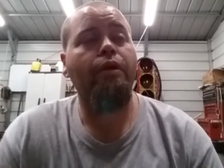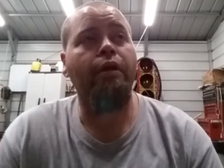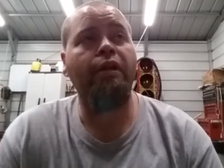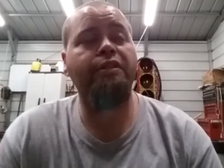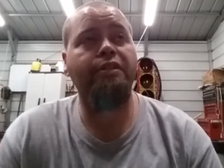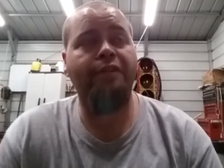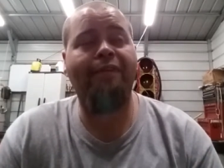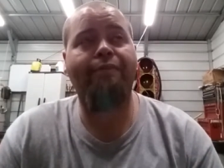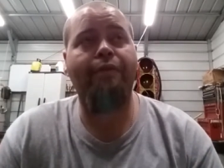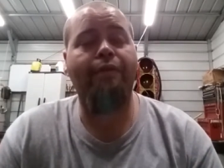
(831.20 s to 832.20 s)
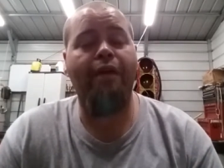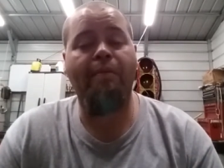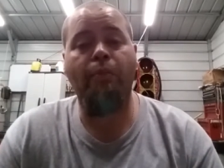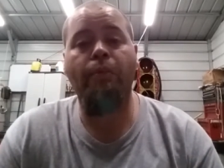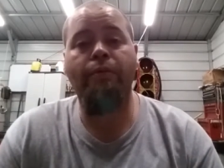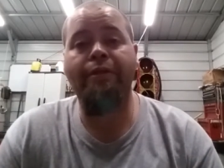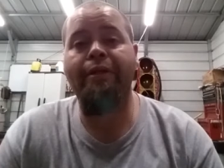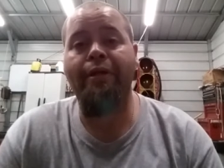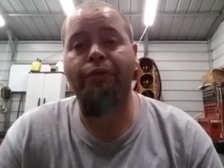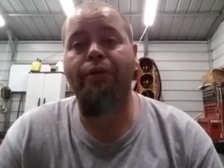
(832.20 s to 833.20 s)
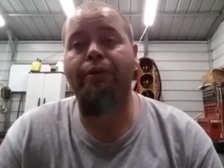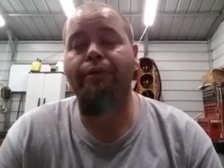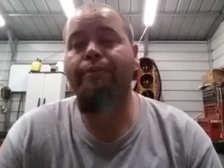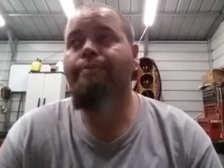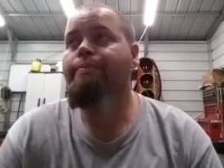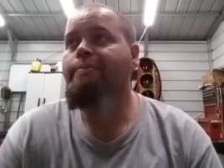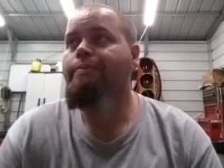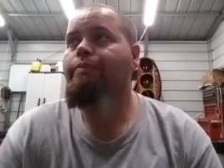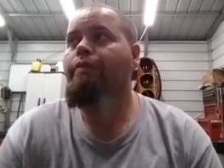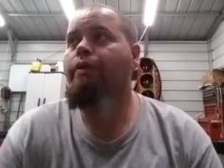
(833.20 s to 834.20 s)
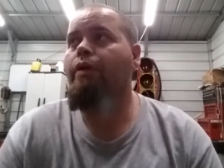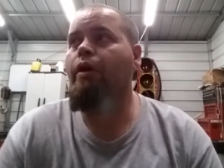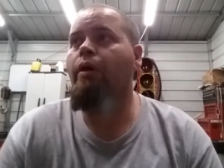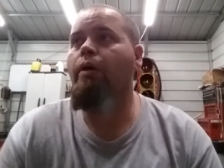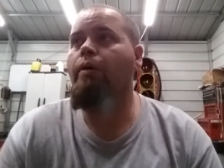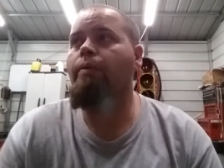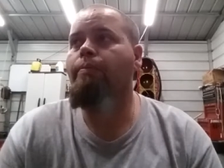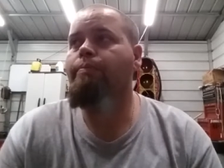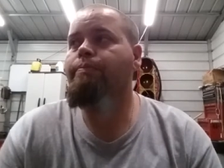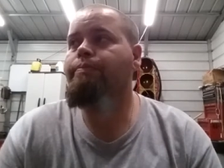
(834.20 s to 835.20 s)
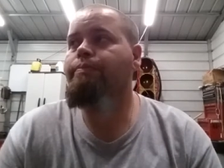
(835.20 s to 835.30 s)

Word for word: It is indefinite that I'm going to get a trailer. Um,